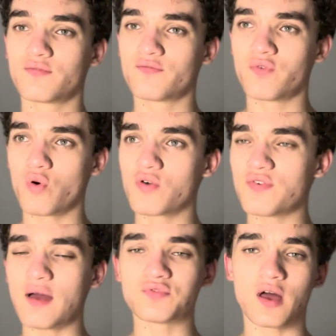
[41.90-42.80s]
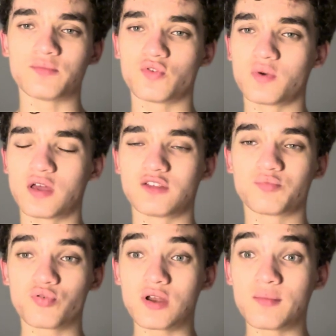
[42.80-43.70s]
4 or 5 times a week? It's
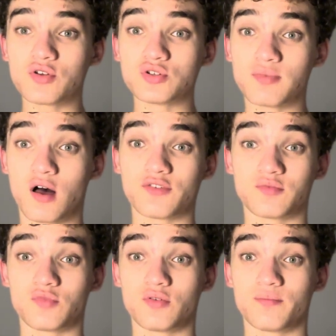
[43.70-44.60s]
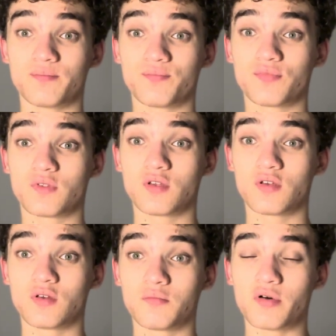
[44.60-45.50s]
pretty much impossible.
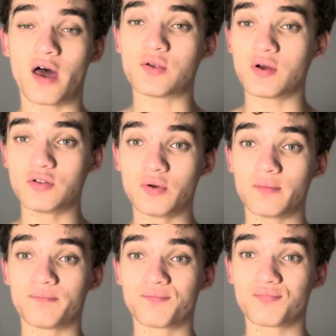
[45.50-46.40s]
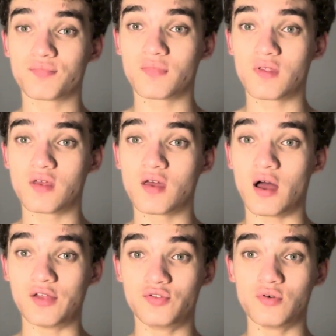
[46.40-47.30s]
But how do I do it?
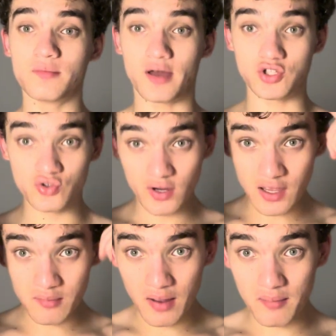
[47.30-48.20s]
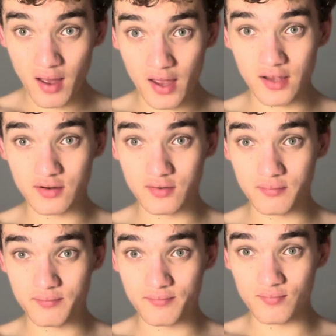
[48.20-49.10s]
I do it by tricking my mind.
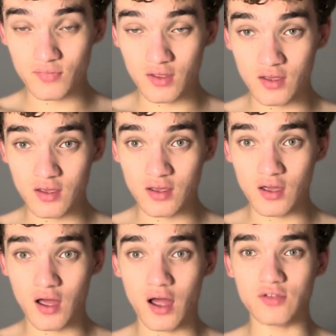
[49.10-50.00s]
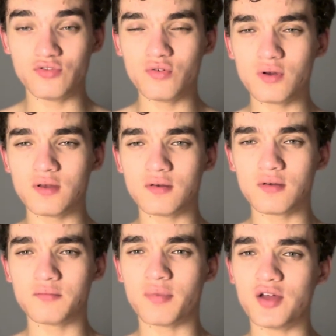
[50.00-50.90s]
I do it
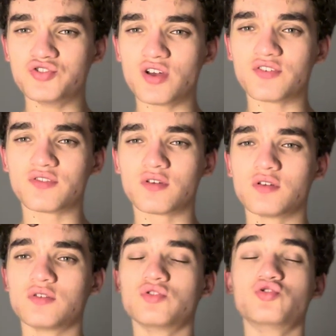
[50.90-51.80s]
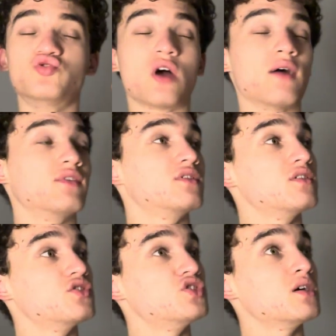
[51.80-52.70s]
by just driving to
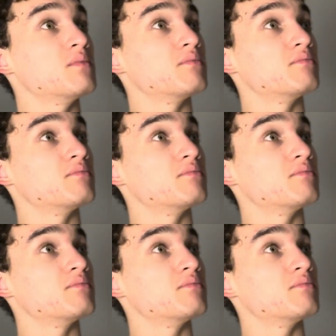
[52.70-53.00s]
the gym.